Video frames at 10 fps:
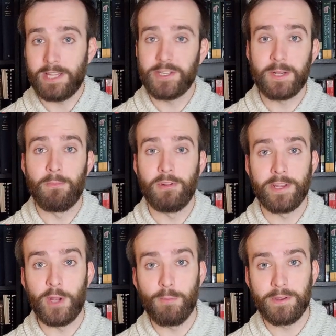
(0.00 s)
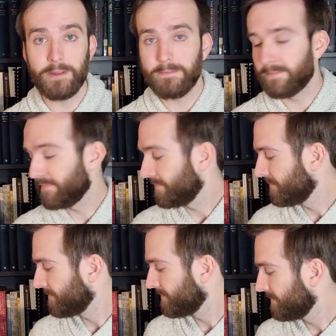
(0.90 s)
It's just a brilliant opening.
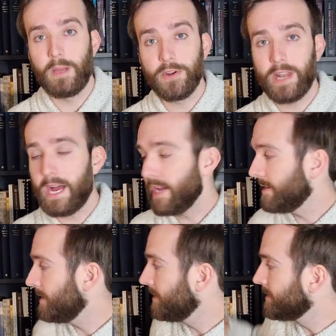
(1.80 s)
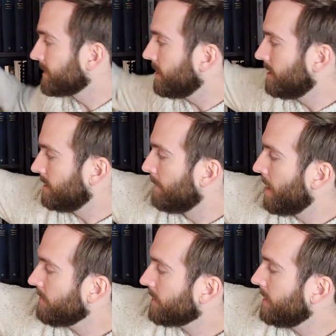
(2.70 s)
Number nine is
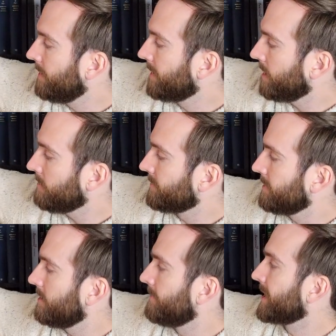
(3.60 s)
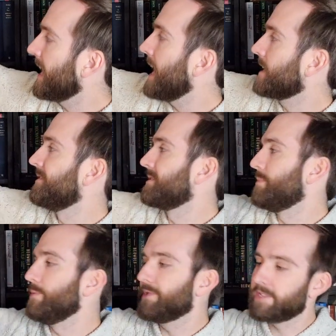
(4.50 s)
America and the Cult of the Cactus
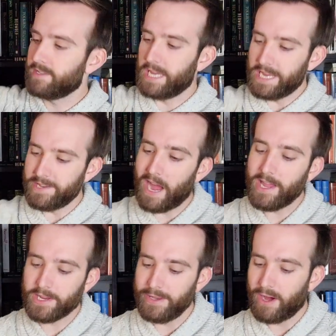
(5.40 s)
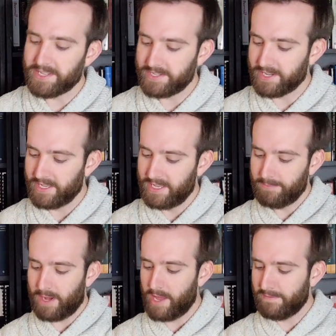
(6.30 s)
Boots, a diagnostic
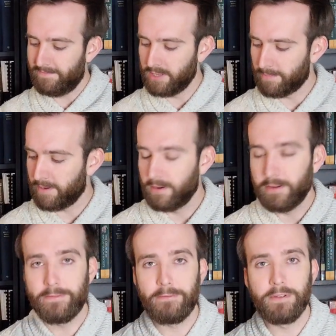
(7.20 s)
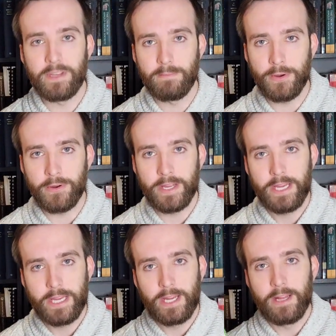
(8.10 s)
by Philip Friedenberg.
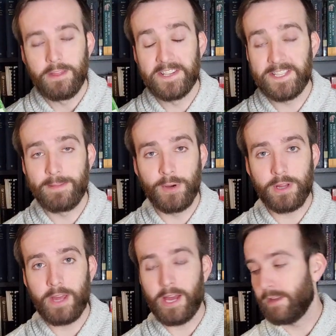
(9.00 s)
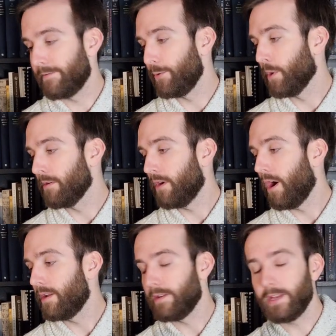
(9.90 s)
This is a book that if you are
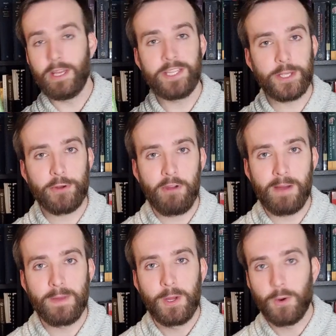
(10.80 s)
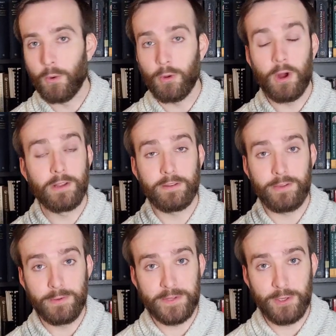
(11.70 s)
on Instagram or on
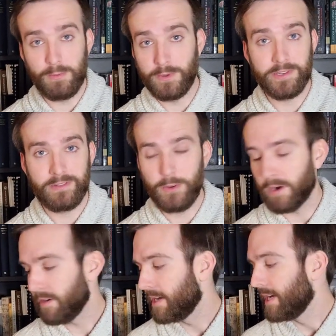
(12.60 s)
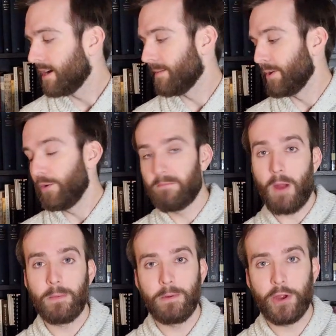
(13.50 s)
YouTube, which you are, Um, you've
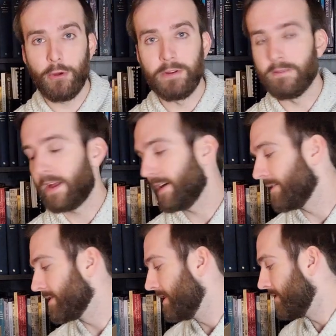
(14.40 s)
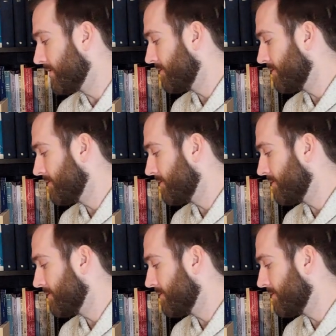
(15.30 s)
probably heard of, as